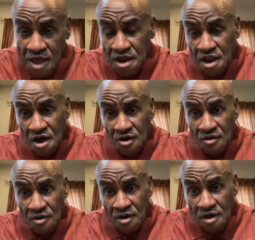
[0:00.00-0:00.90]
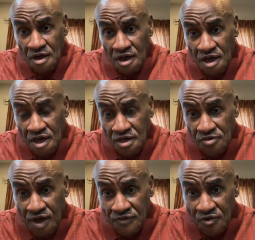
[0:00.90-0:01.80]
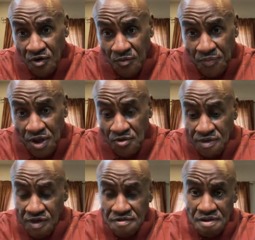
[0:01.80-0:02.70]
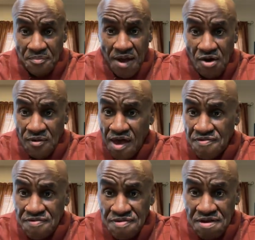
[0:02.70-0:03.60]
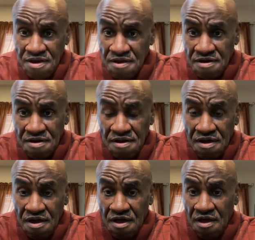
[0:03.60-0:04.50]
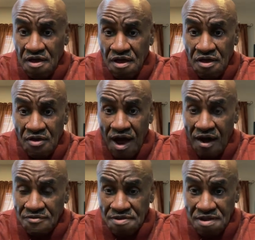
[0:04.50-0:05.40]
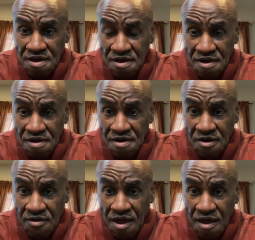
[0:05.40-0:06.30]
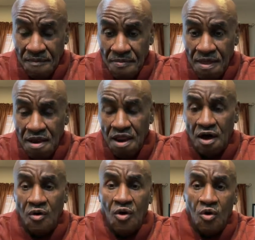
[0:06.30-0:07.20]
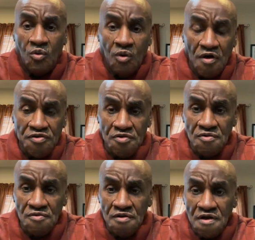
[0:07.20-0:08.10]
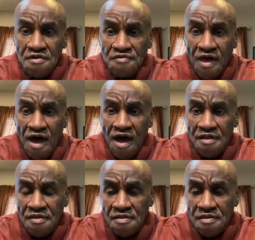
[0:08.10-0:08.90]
Now, you have your pay location. The pay location's in here, your hours in here, okay? Now, once you start,